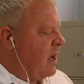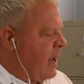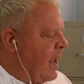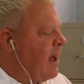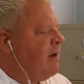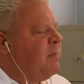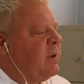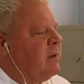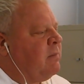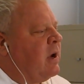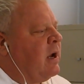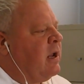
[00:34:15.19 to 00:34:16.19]
I have
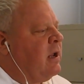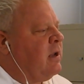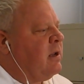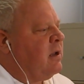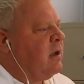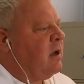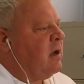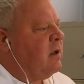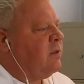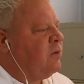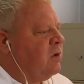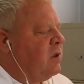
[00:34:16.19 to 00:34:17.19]
been
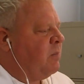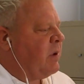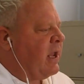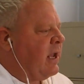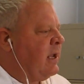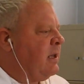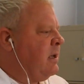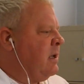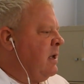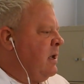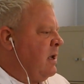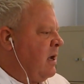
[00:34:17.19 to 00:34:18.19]
through the pain.
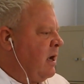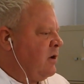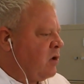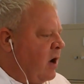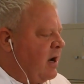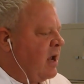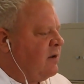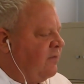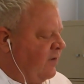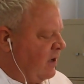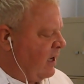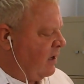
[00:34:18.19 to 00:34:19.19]
I try not
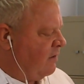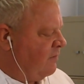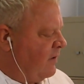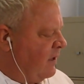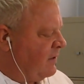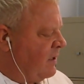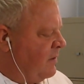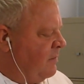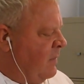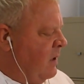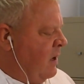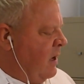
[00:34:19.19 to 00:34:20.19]
to feel like a victim,